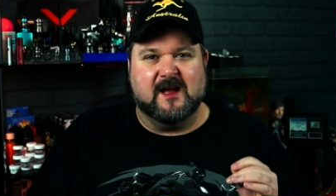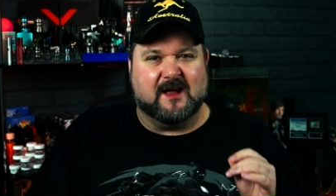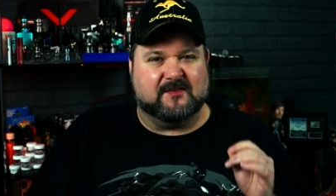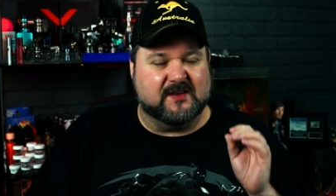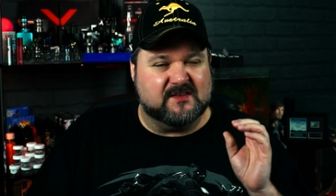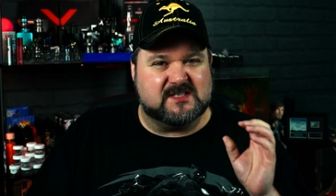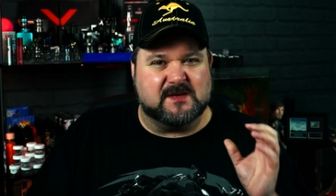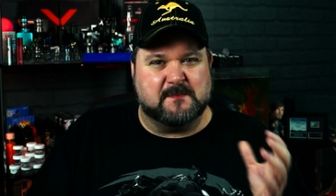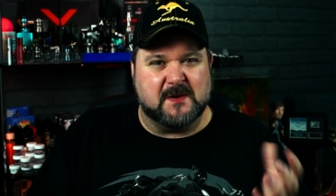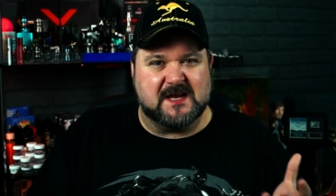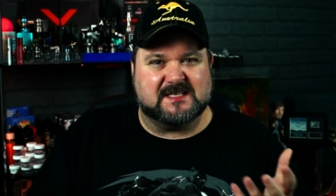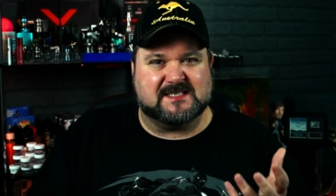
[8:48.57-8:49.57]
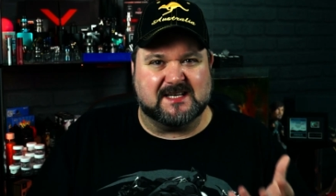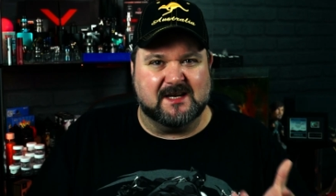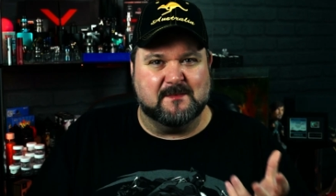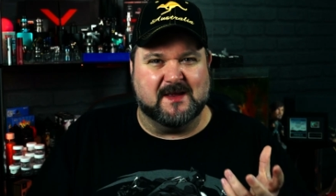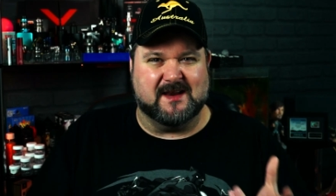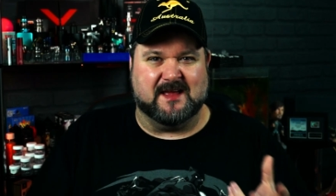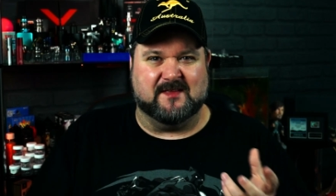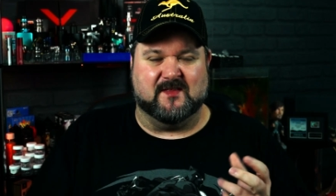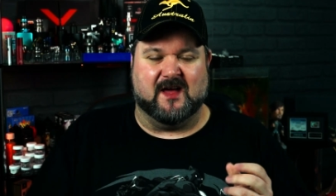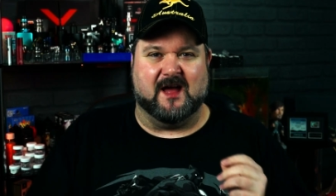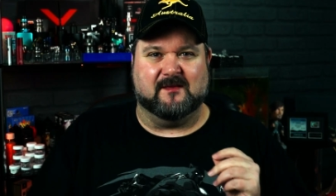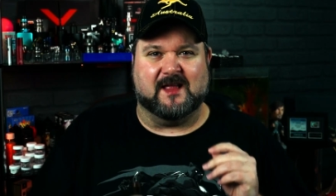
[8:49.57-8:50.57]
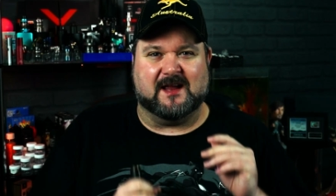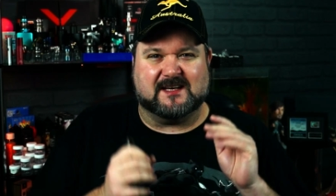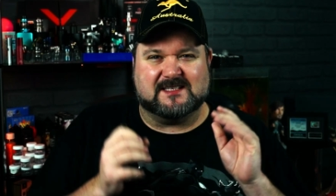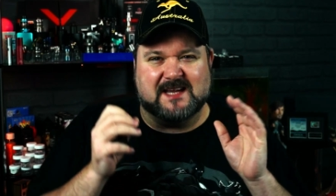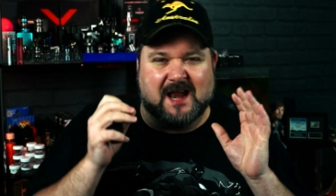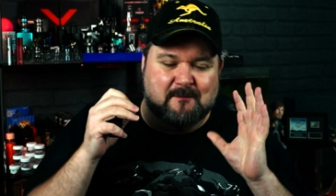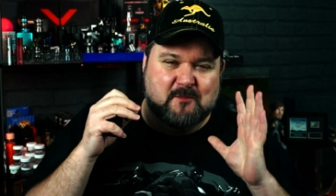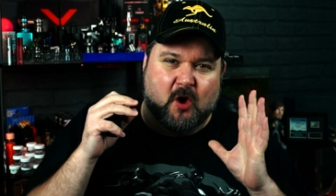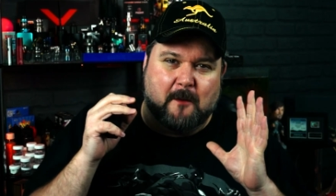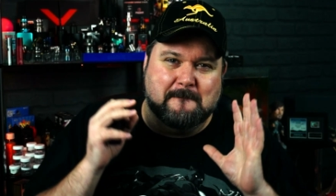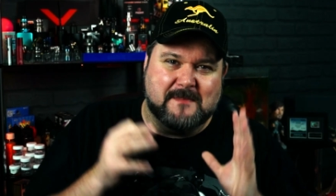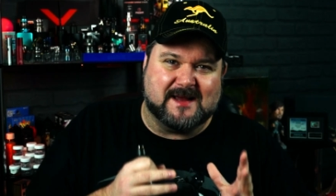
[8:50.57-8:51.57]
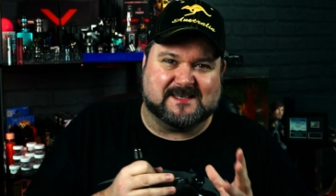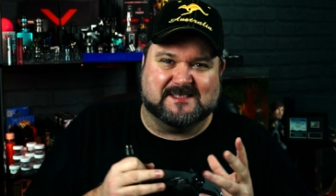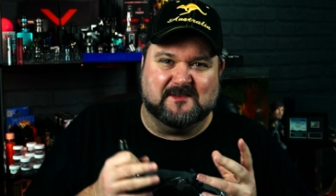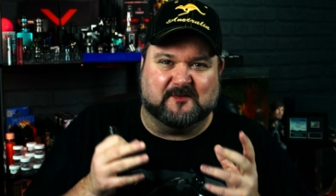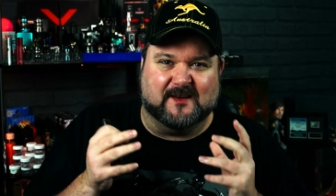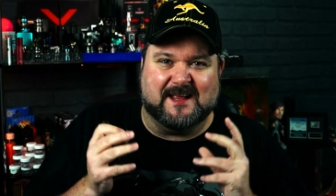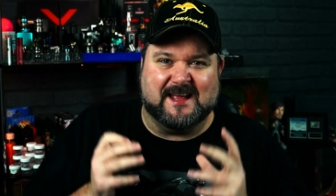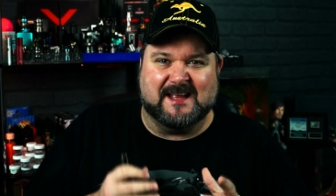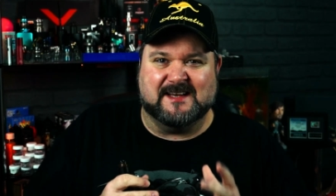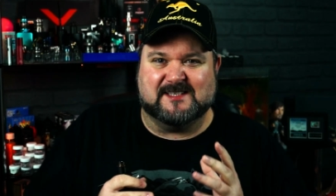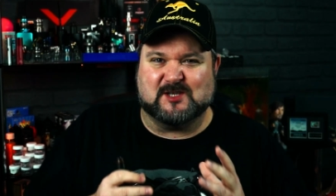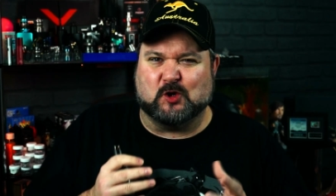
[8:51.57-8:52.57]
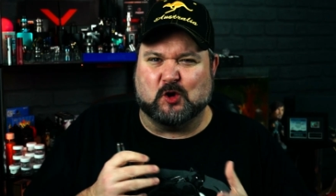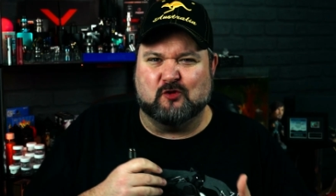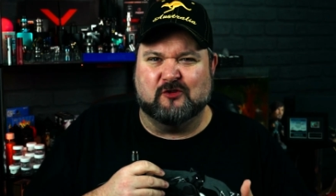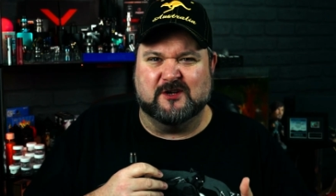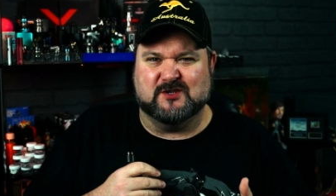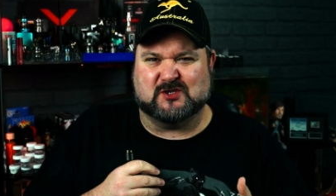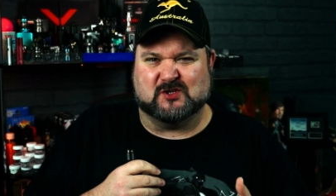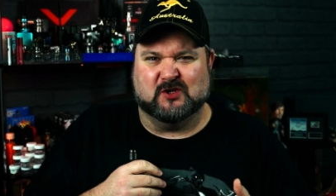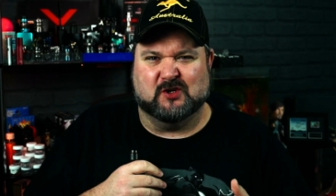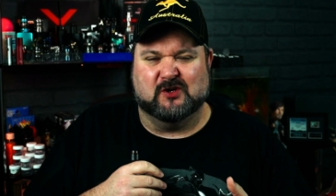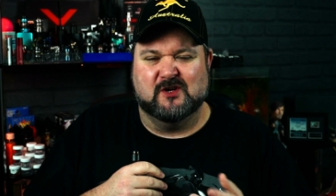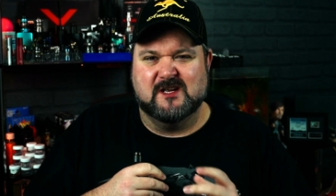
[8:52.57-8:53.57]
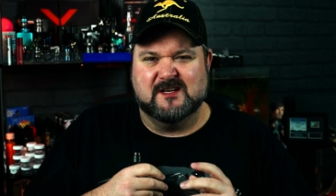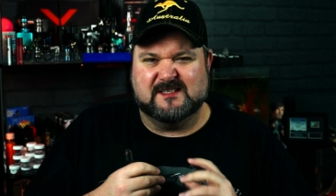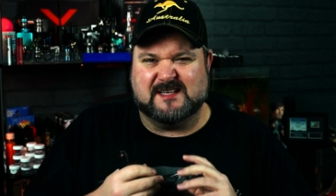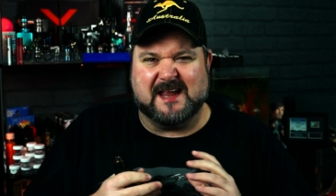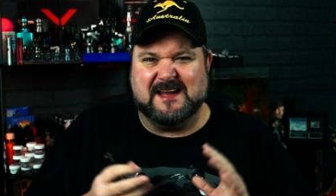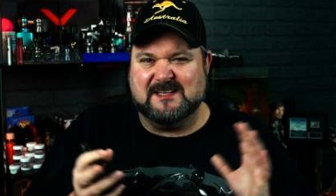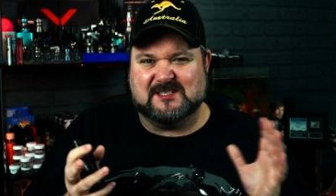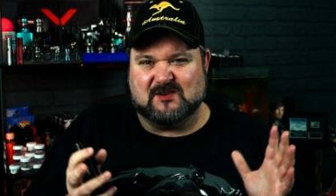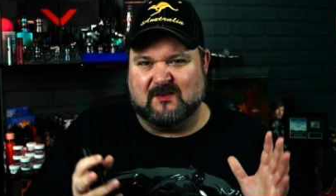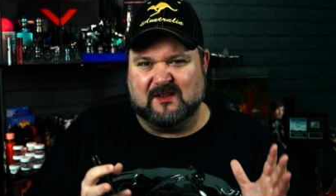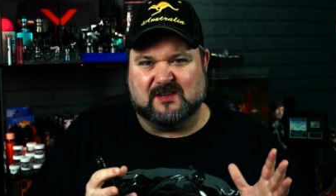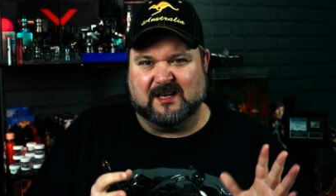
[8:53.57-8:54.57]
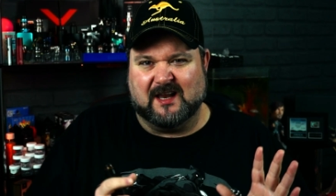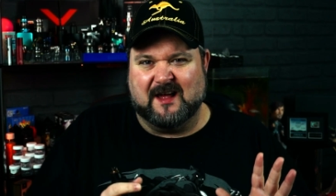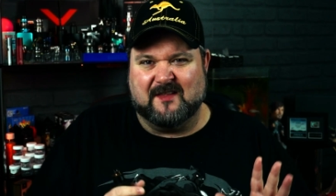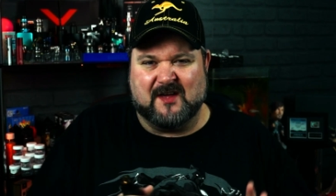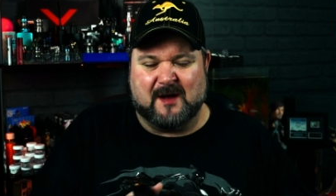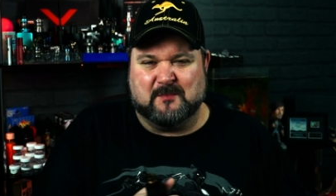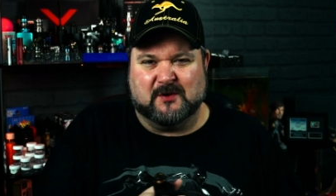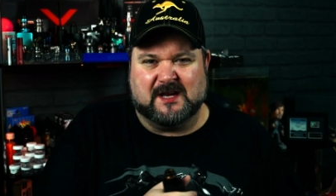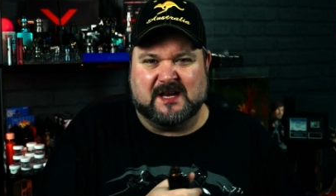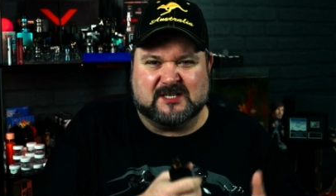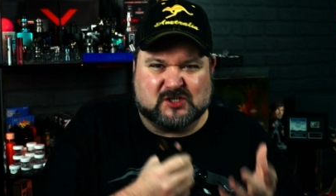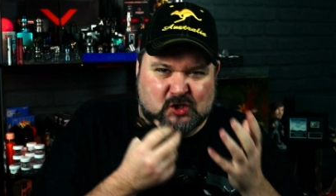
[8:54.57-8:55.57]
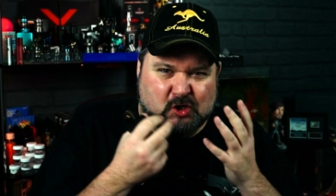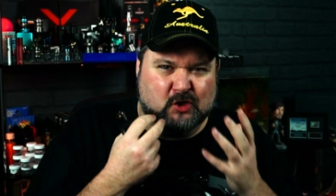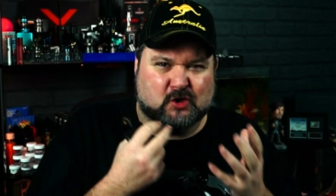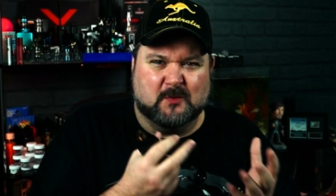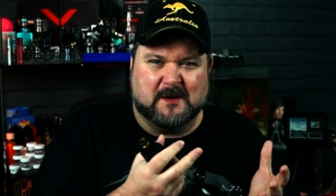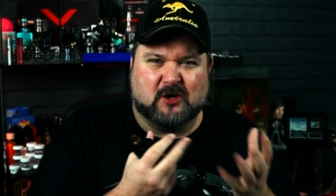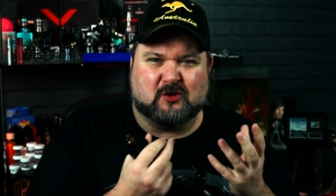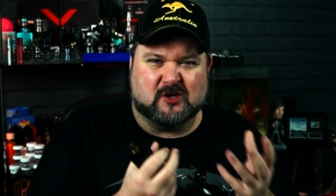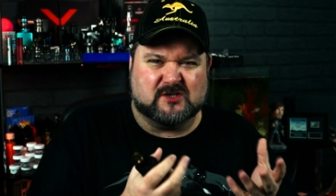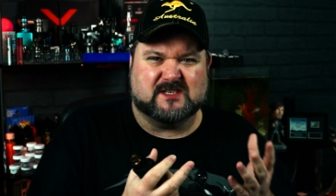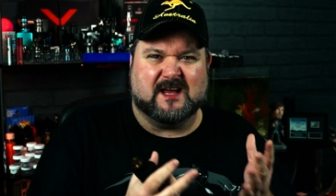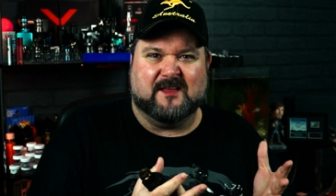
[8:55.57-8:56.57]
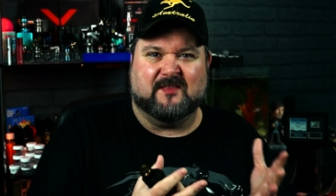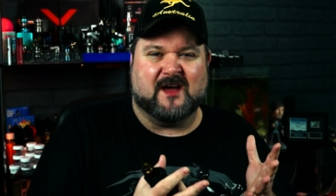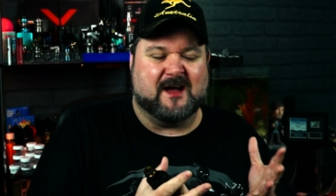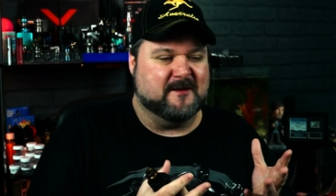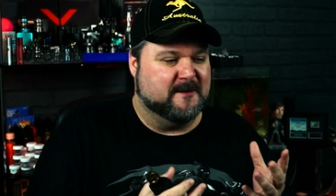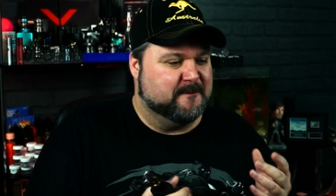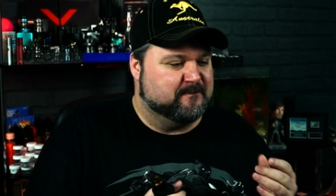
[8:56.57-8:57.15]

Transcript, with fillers: I think there's a bit of cinnamon in there. Like I said, I'm not massively into currants or dates or anything like that, but it is sort of coming across like that,